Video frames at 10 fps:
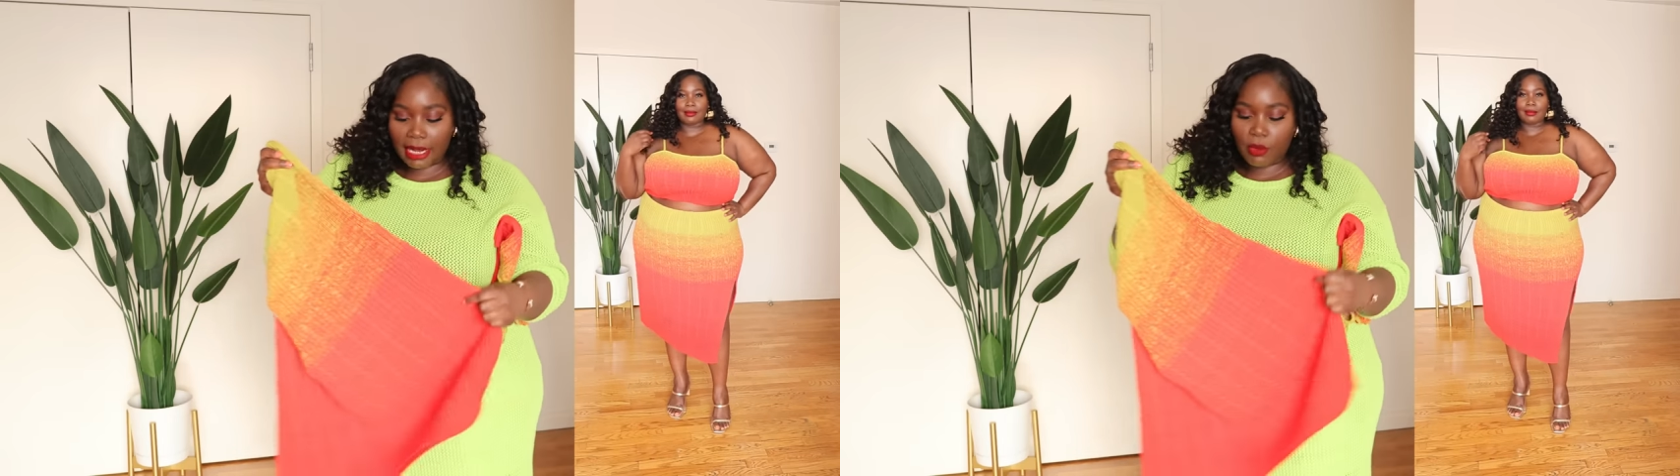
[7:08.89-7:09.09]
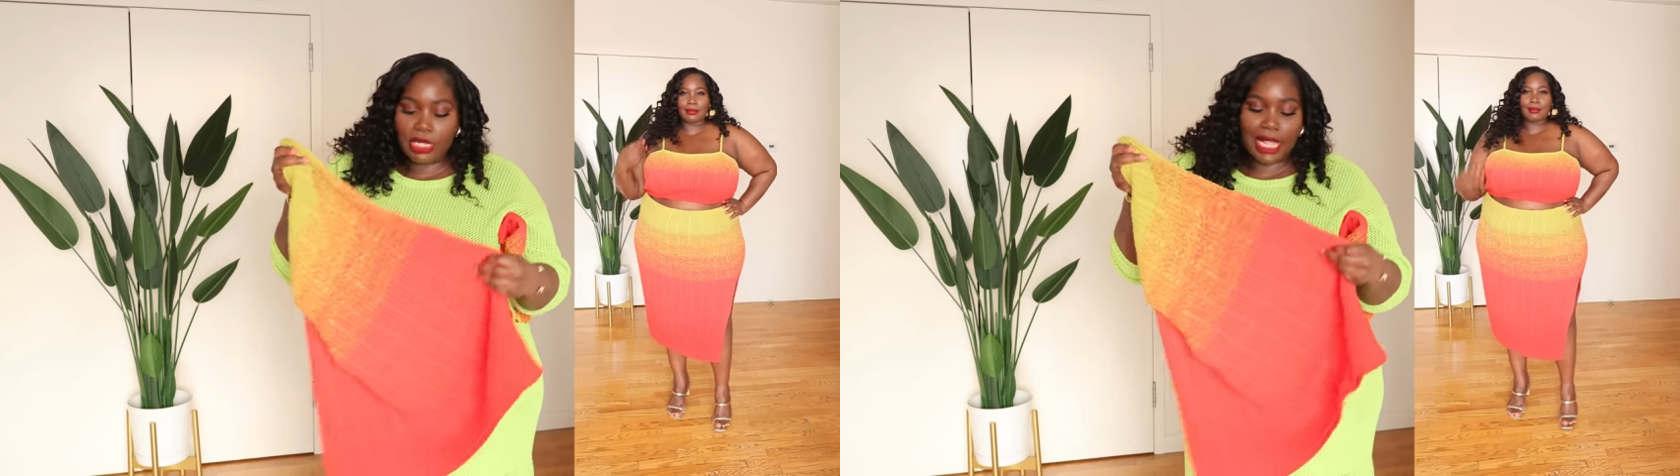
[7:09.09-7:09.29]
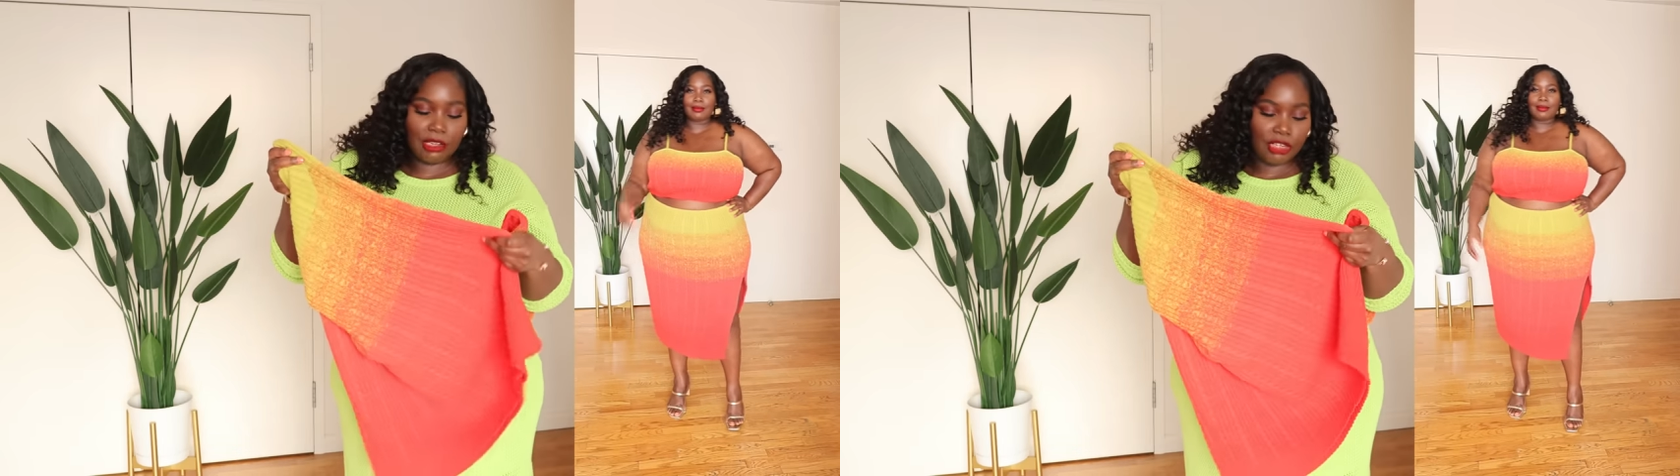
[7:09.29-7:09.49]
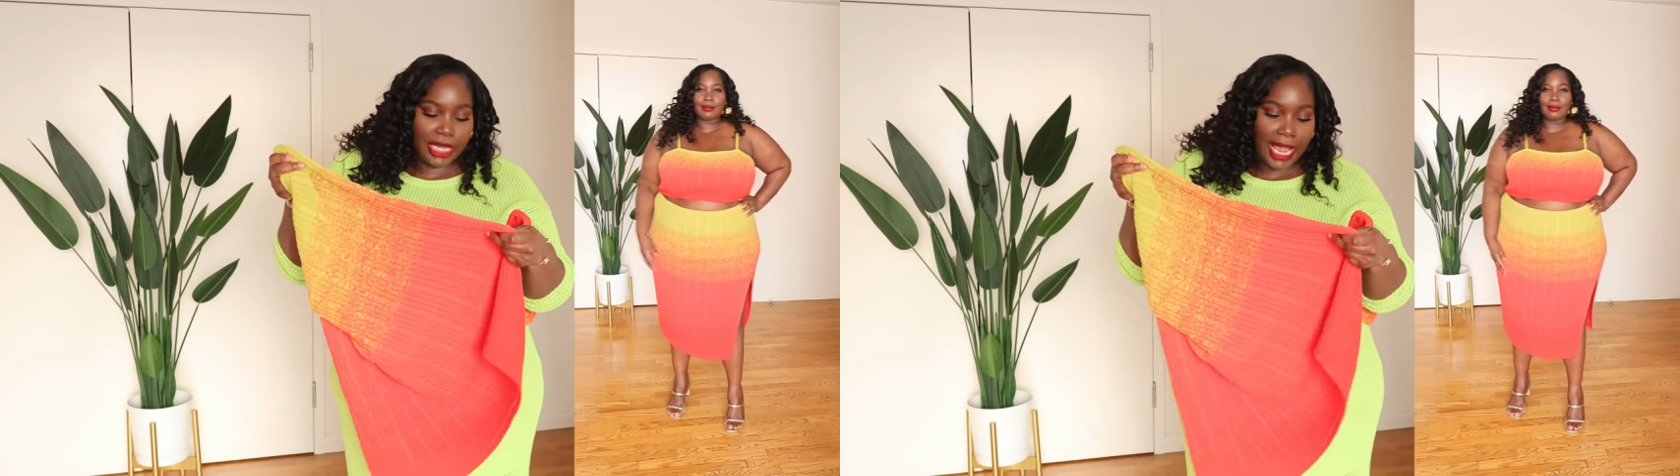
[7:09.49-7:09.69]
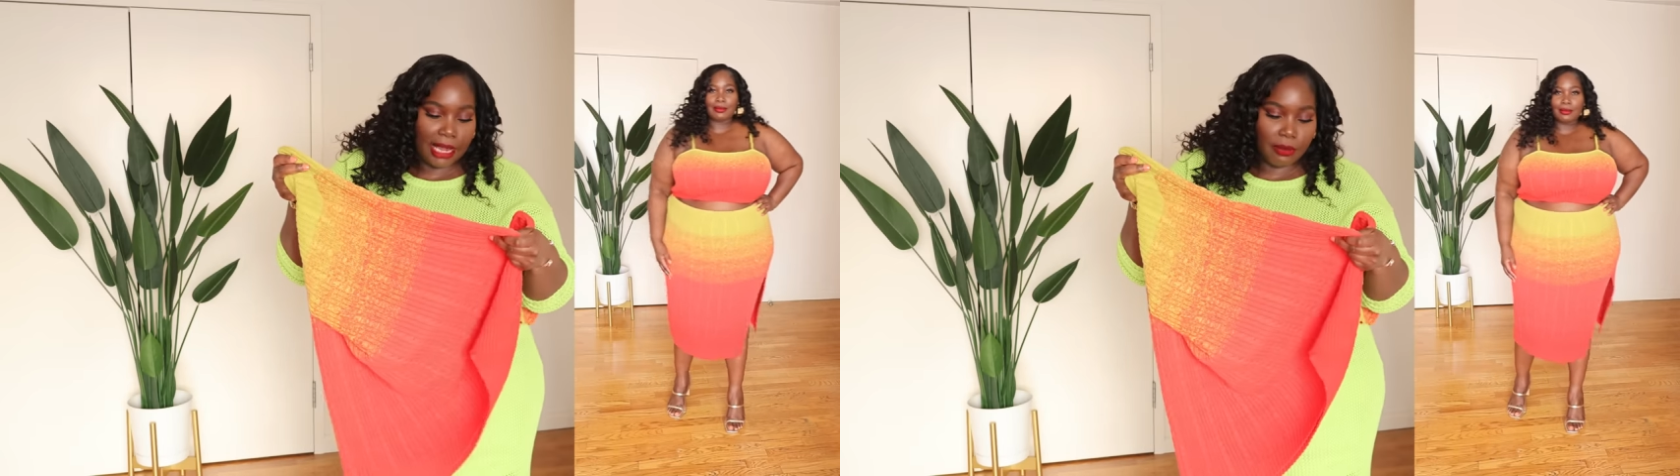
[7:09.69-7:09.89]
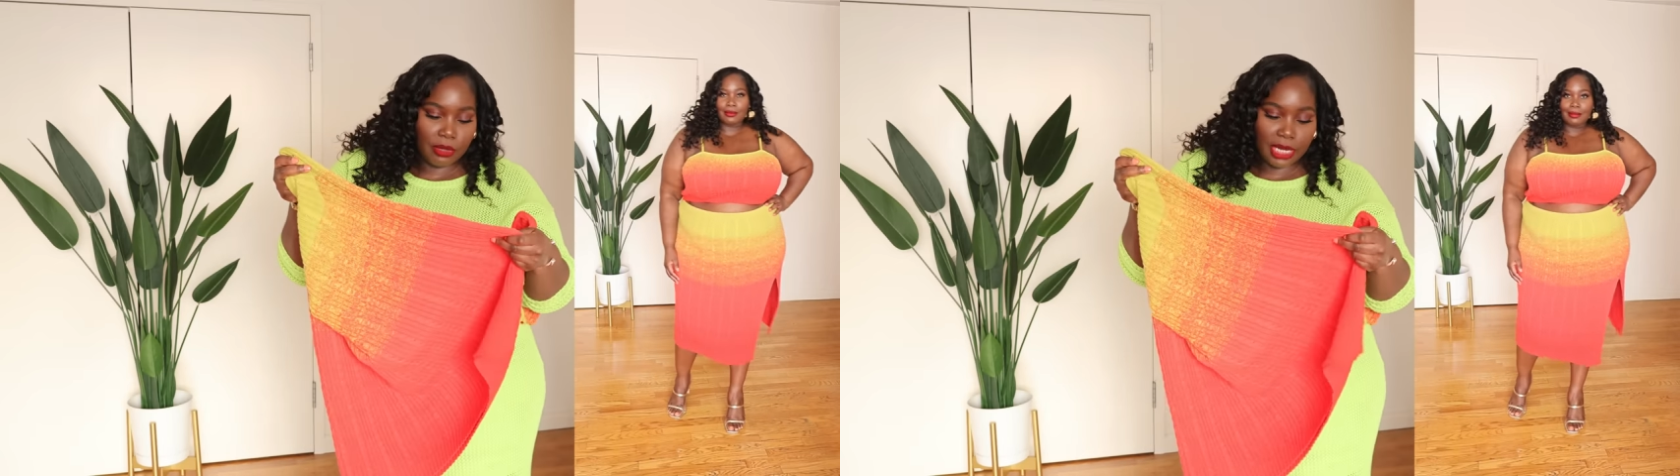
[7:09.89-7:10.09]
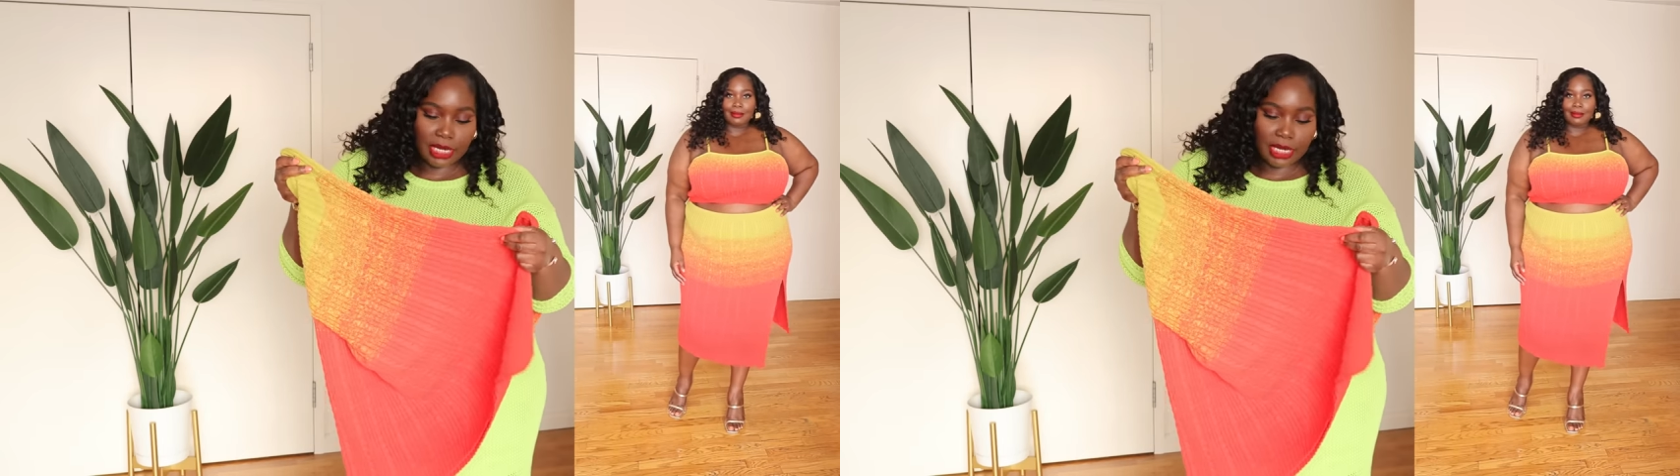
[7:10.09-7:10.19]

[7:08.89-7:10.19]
it, well, it's actually cable knit.